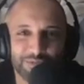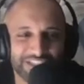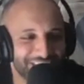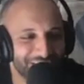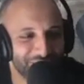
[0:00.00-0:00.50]

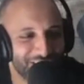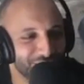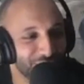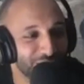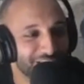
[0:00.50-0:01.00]
Brazilian
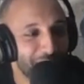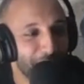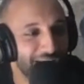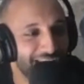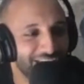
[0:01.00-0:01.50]
Ronaldo.
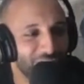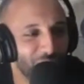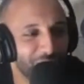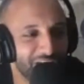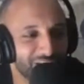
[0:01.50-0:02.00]
Pele
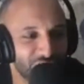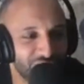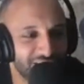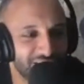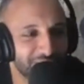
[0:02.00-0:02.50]
or
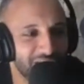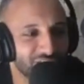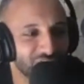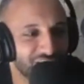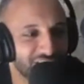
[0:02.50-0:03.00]
Maradona?
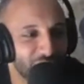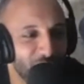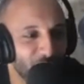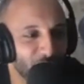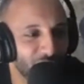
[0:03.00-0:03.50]
Maradona.
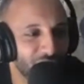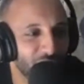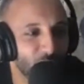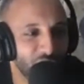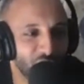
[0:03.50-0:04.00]

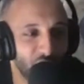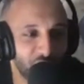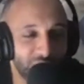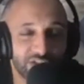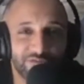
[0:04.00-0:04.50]
What got
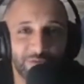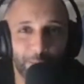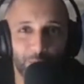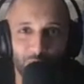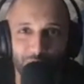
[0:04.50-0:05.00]
you into
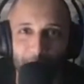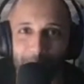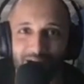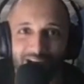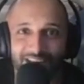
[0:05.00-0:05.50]
football?
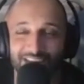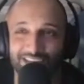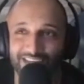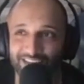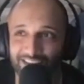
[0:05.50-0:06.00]

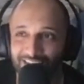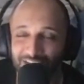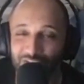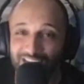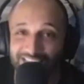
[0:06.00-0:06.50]

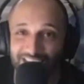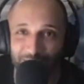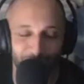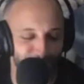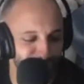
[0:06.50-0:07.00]
My
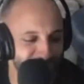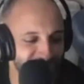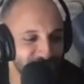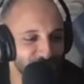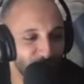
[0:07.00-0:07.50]
granddad,
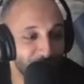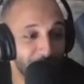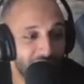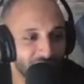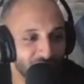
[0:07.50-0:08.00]
rest his soul,
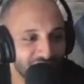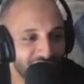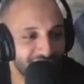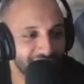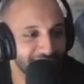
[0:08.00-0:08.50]
and my uncle
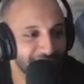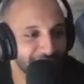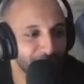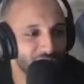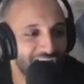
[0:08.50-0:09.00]
Saleh.
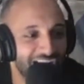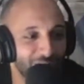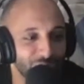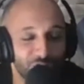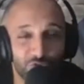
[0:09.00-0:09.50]

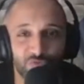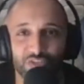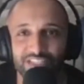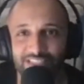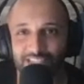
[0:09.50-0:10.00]
How do you
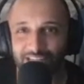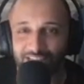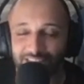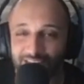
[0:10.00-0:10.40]
reset?